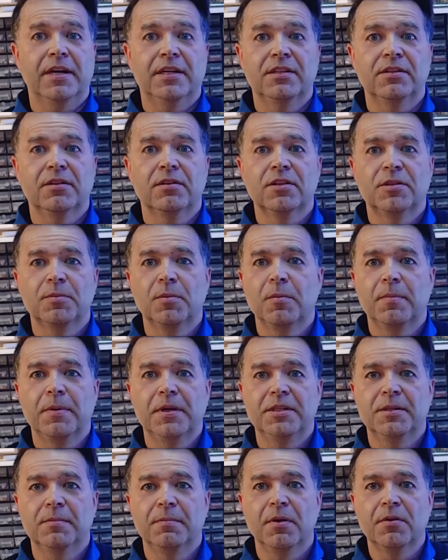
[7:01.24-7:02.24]
on a small
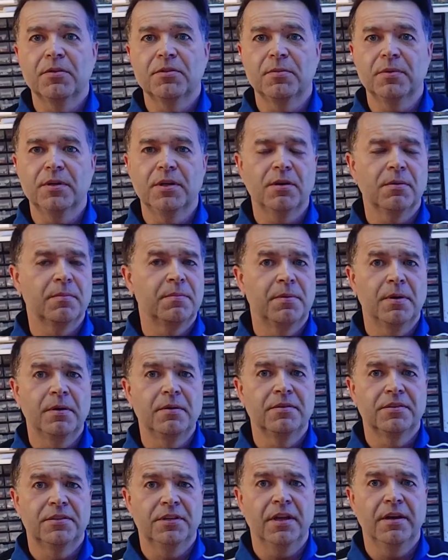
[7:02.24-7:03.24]
piece of balsa wood,
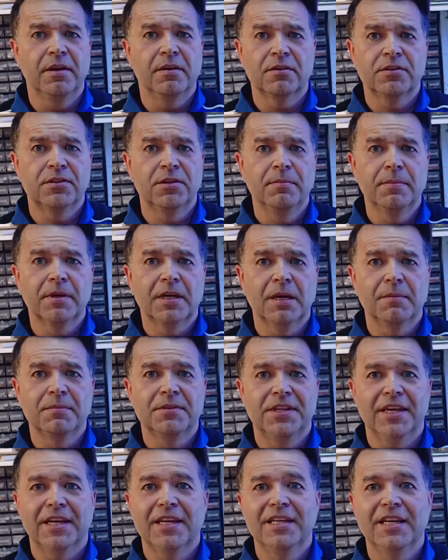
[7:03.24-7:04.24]
and it'll soon become
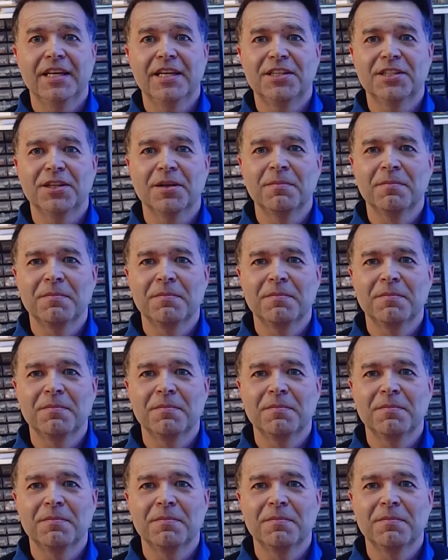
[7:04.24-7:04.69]
second nature.